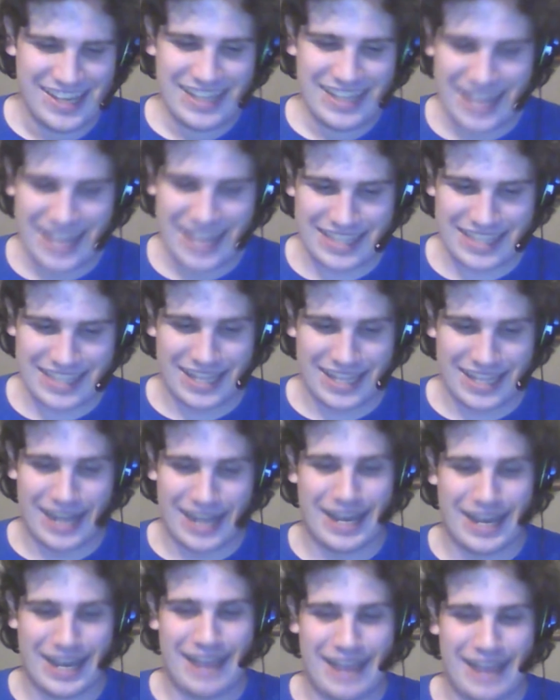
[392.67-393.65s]
That's a
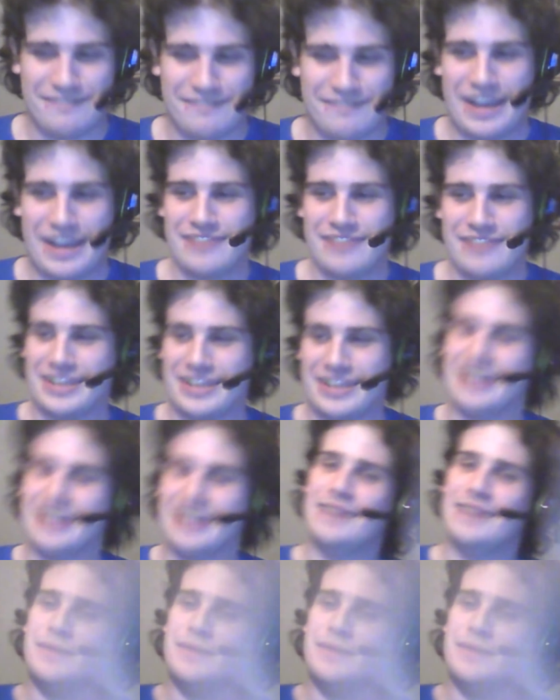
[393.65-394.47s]
lot of high-fiving.